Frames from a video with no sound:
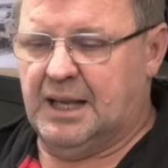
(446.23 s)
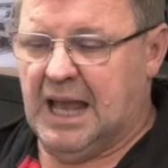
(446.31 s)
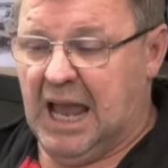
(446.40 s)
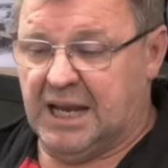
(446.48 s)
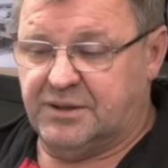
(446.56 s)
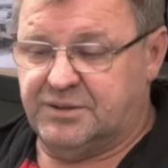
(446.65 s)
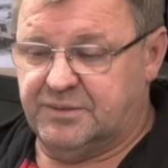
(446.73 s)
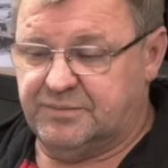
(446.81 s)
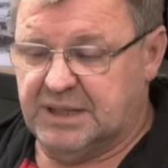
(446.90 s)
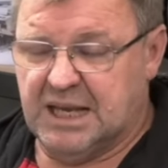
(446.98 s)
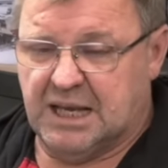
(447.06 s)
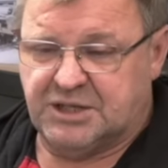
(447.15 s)
And
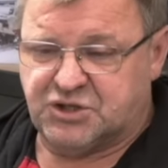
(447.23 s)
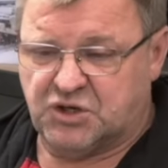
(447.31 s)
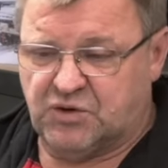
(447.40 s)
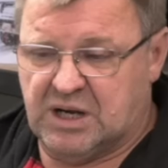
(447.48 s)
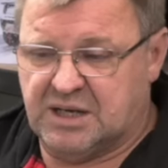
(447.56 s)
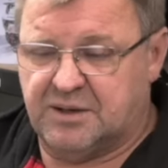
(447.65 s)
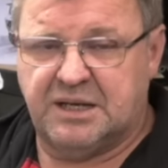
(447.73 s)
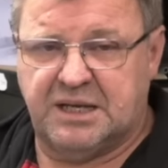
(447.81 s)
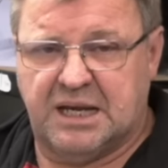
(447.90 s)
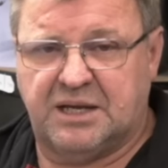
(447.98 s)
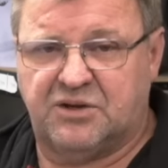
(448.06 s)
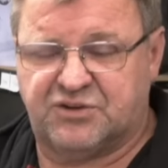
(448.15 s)
yeah, he turned around and in the
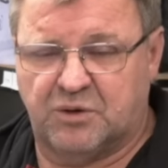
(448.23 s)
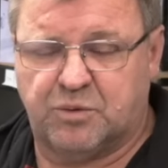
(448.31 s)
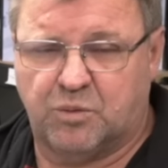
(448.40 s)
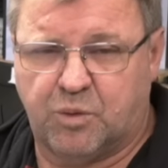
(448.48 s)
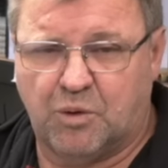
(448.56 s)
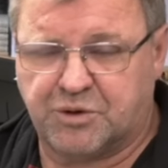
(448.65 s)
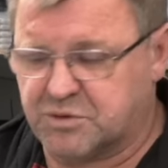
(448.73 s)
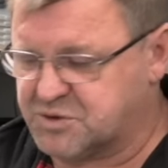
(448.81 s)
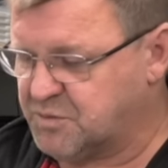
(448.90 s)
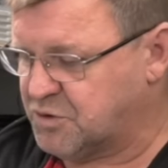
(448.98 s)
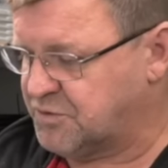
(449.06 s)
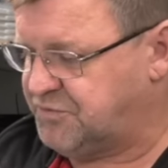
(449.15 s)
end he said, well, water was
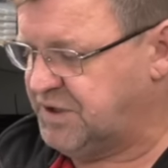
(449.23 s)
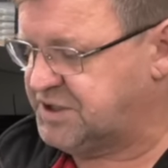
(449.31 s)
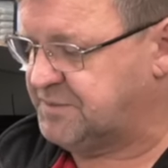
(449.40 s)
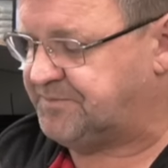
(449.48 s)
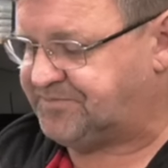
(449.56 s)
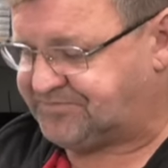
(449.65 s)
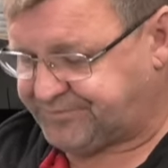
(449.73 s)
more efficient.